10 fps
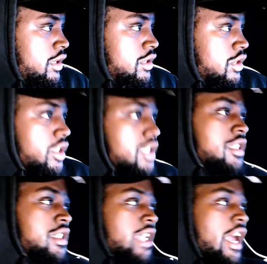So this
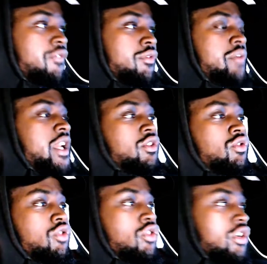is in
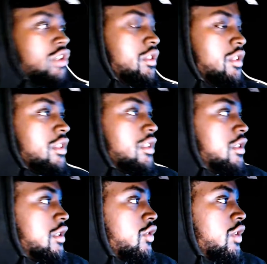alphabetical order.
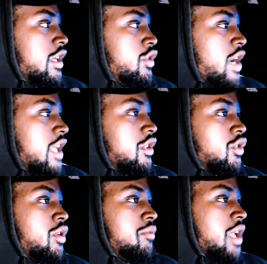Okay, you got the
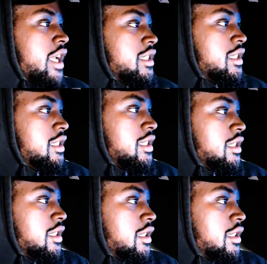three blazes.
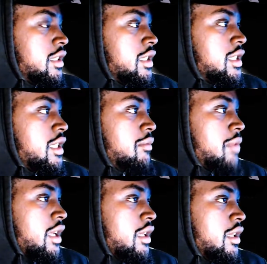Let's see, man.